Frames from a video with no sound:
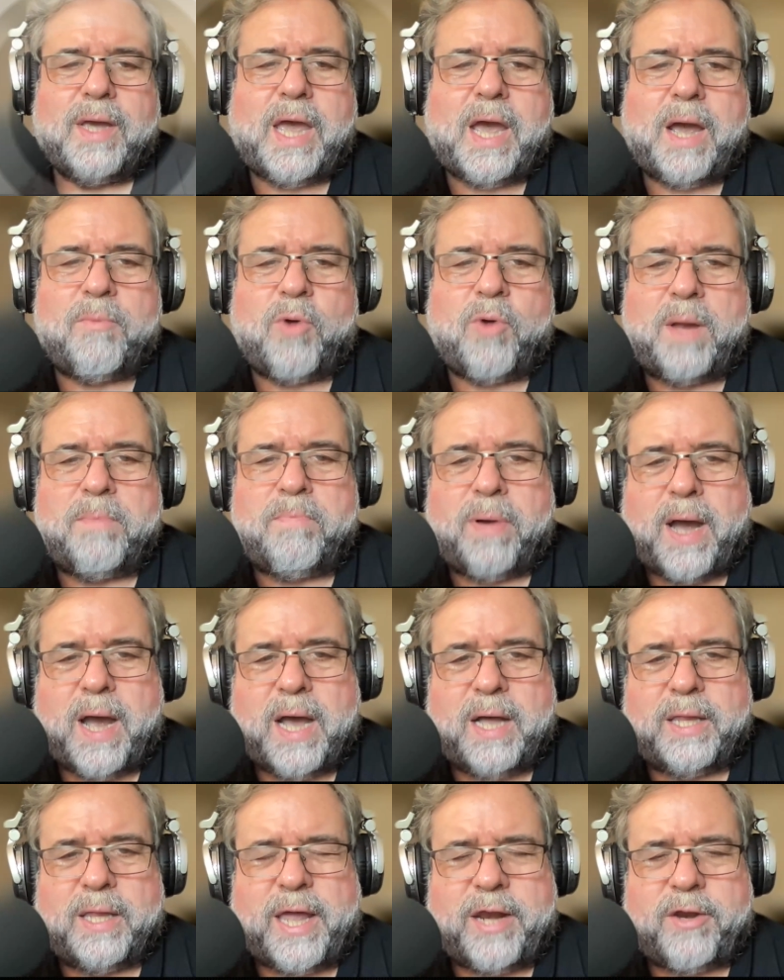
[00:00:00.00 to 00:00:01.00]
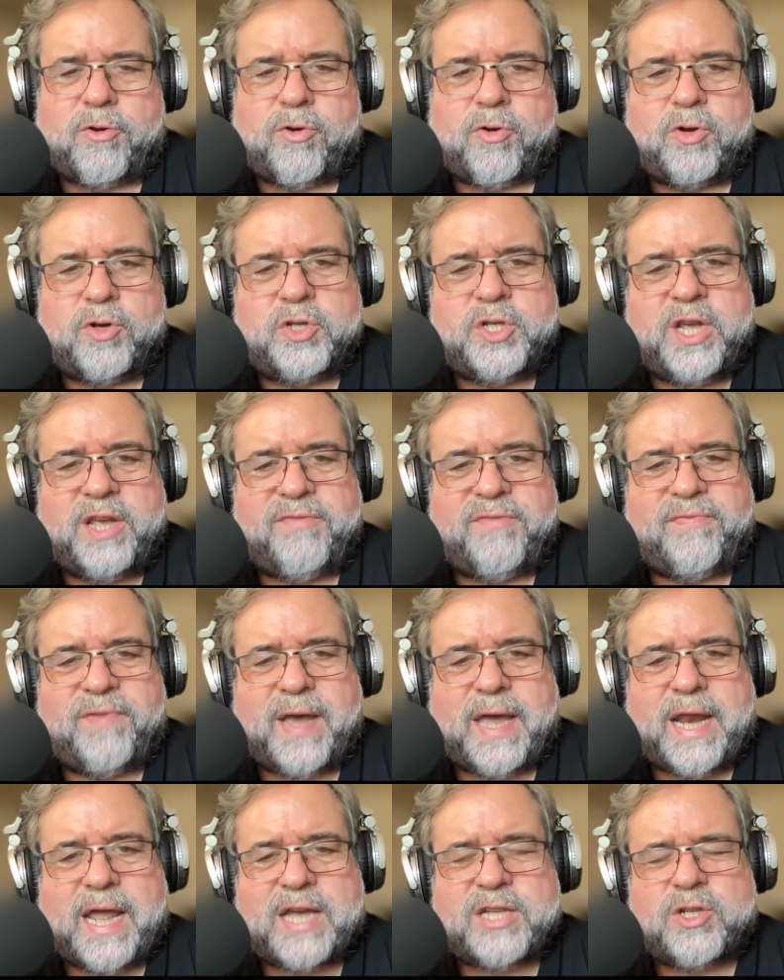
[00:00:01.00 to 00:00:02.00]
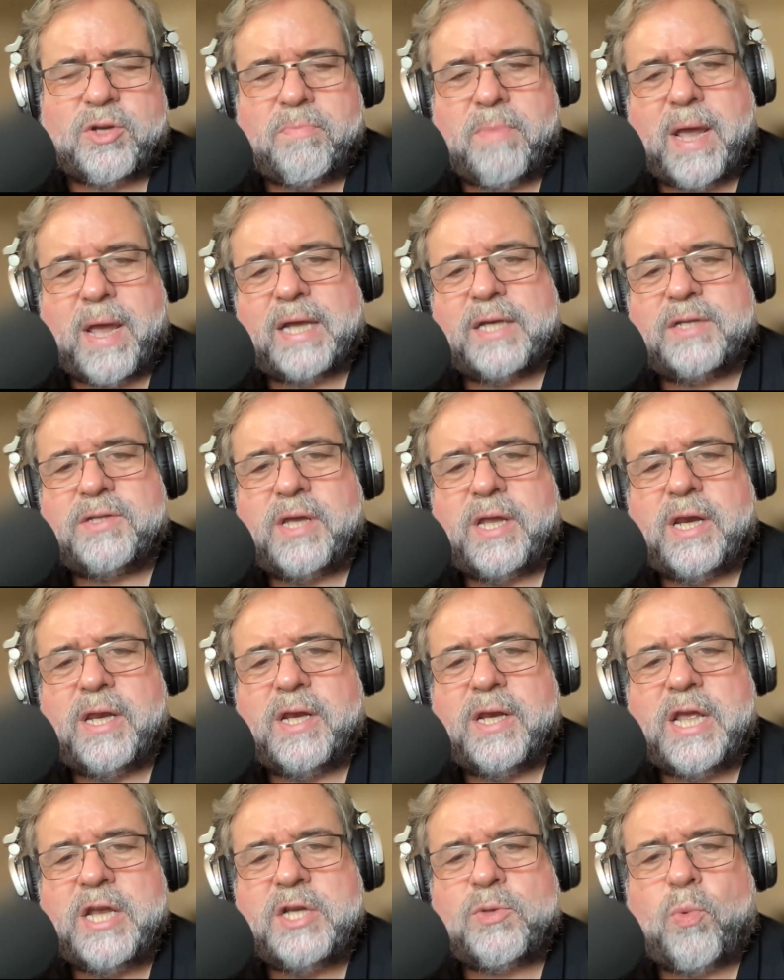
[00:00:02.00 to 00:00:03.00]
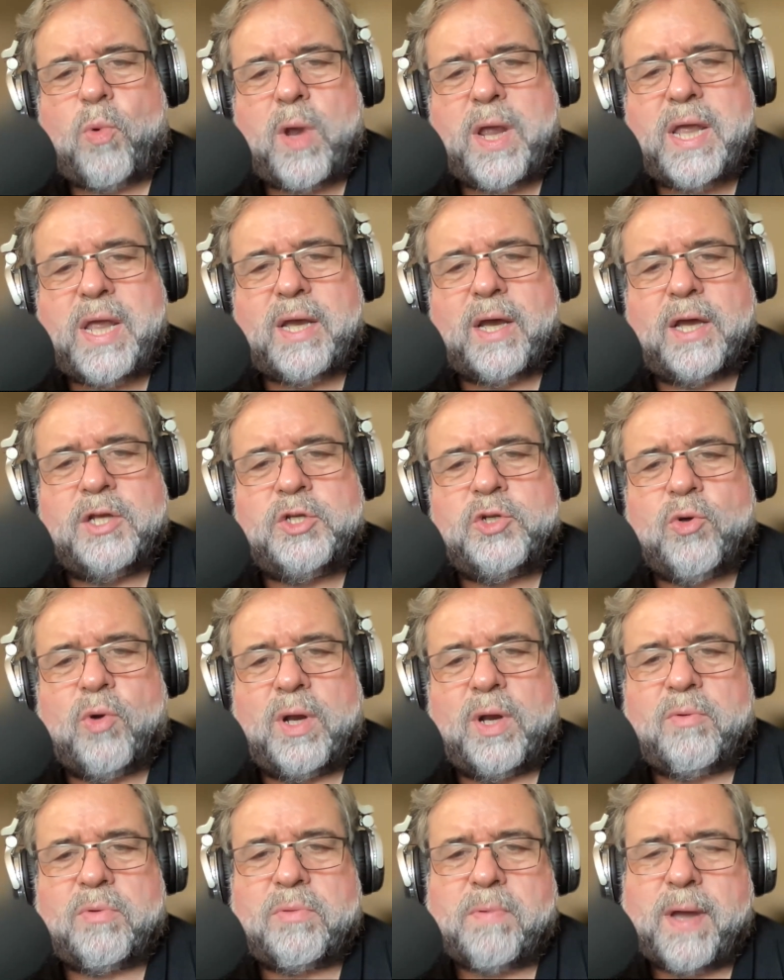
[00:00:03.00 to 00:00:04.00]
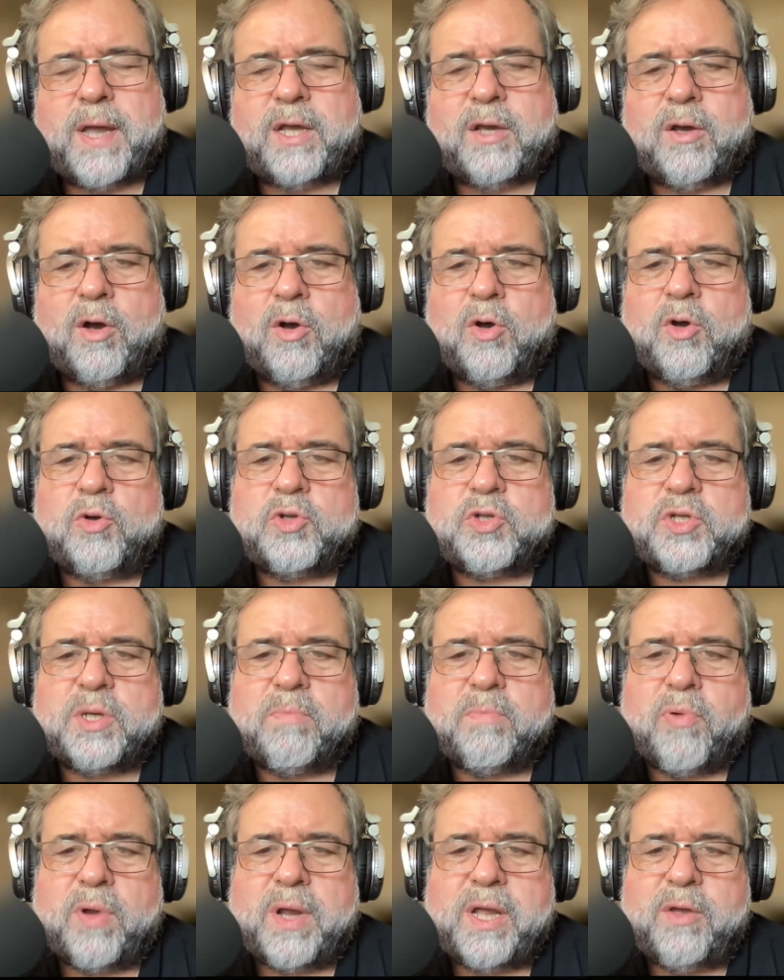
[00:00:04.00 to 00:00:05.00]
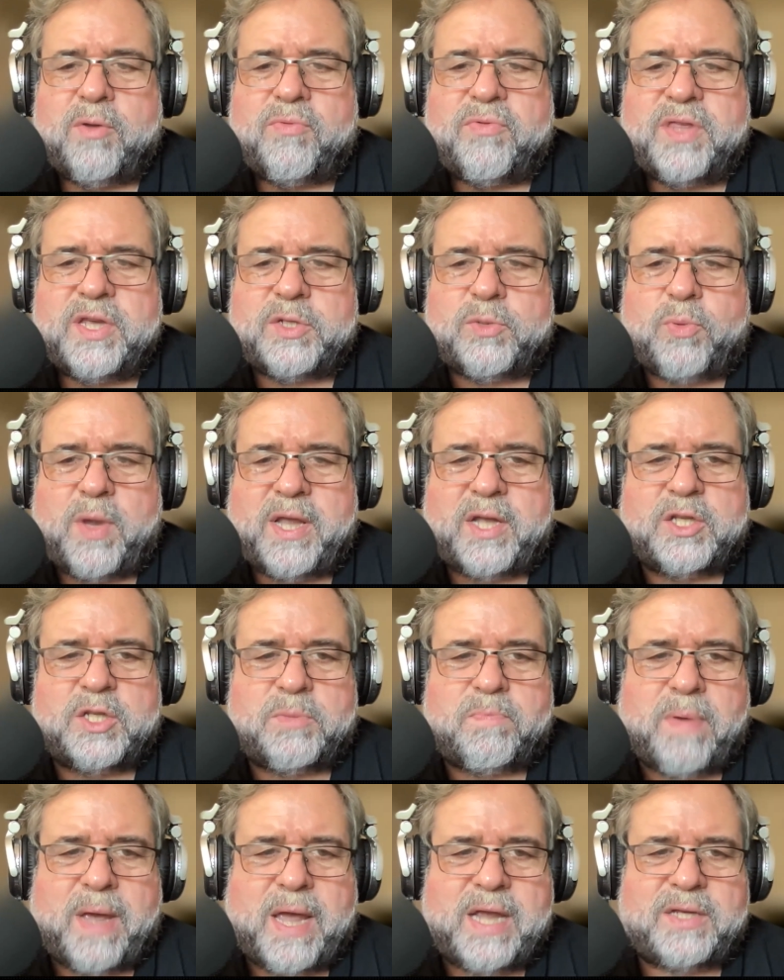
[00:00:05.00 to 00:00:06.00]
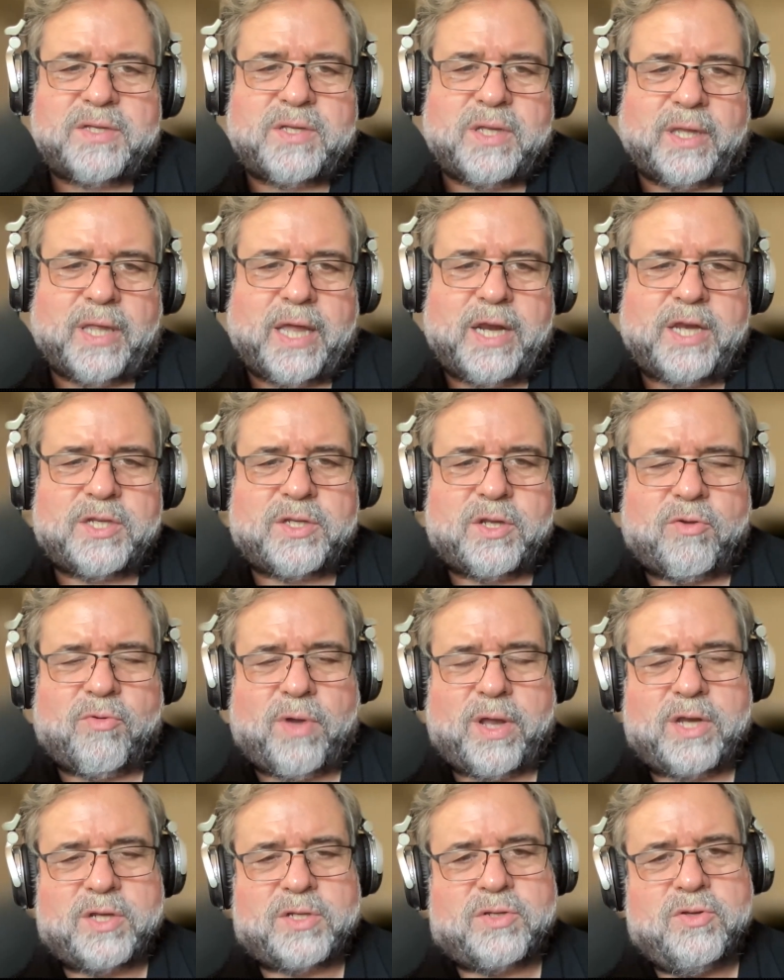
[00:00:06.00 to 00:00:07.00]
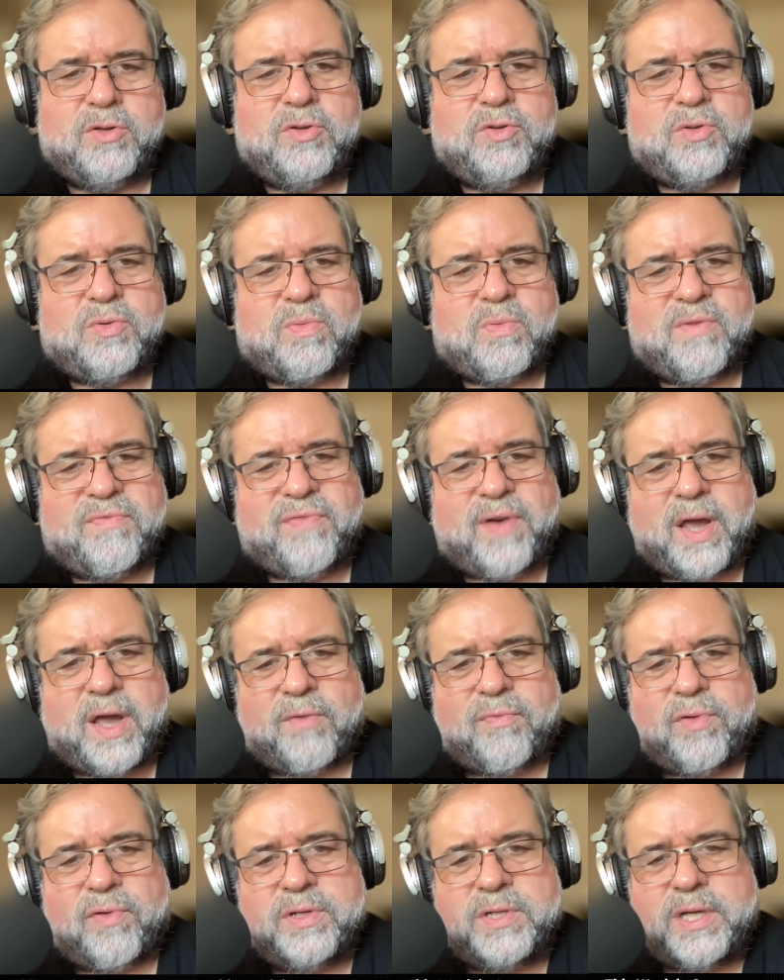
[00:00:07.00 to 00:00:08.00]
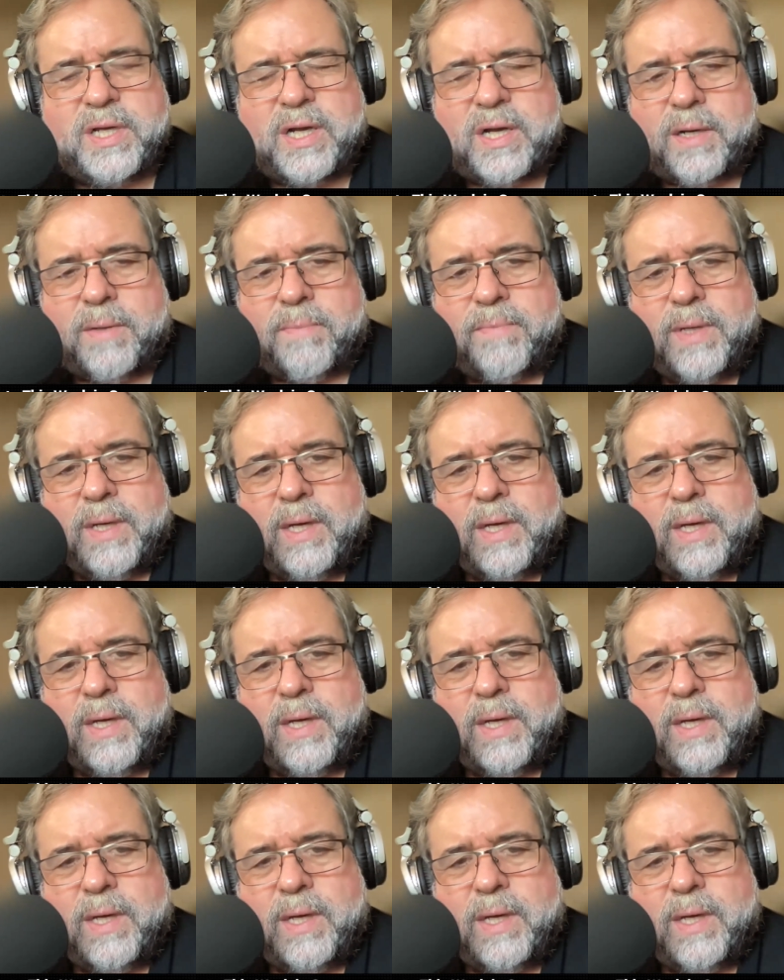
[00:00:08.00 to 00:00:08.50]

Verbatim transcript: Hey, I'm Rod Pyle, editor in chief of Ad Astra Magazine, and each week I join with my co host to bring you This Week in Space, the latest and greatest news from the final frontier.